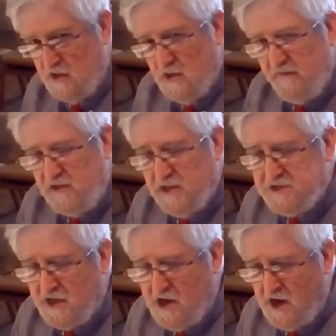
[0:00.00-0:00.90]
If you
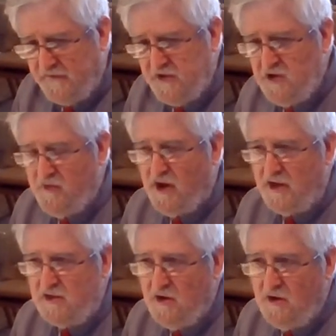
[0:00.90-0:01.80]
listen carefully, you
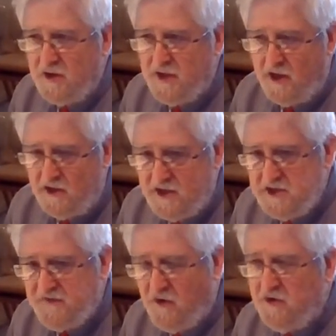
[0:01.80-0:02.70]
might note that these
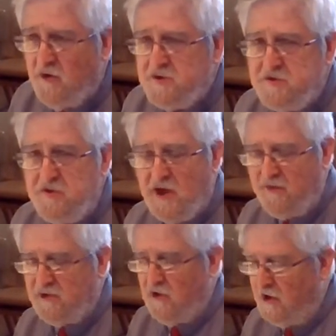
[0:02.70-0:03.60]
4 notes do not
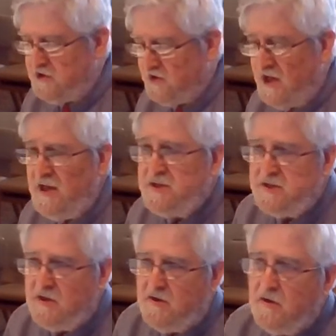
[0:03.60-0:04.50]
belong to any
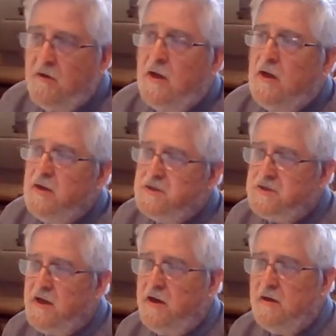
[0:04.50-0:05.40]
single
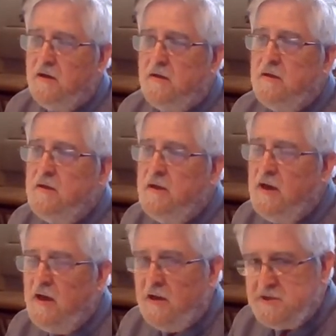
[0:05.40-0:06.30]
scale.
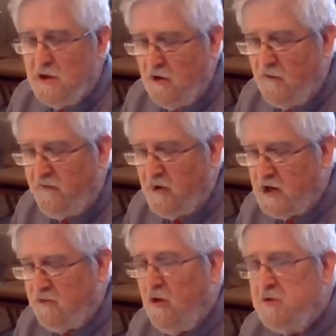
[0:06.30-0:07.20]
So for a
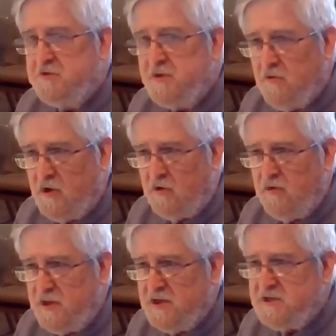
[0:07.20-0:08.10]
composer to work
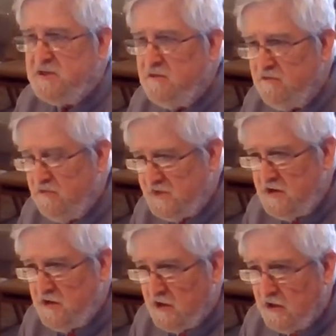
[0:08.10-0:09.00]
with this
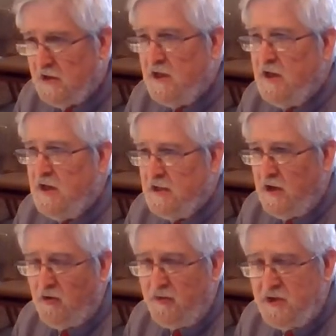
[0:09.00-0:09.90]
material, it
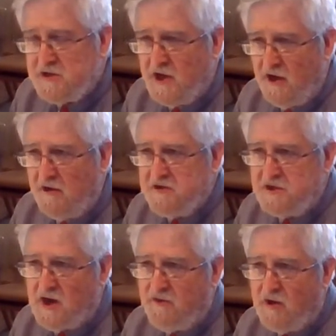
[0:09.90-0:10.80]
will be a challenge to
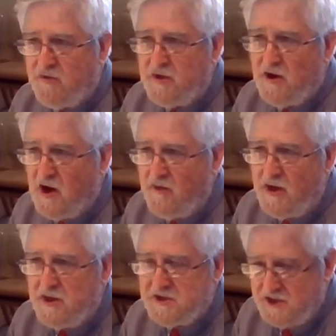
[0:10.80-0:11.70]
come up with
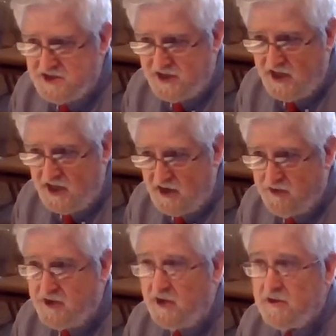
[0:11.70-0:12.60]
harmonies that stay in a
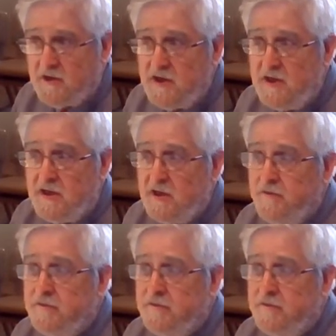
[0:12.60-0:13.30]
particular key.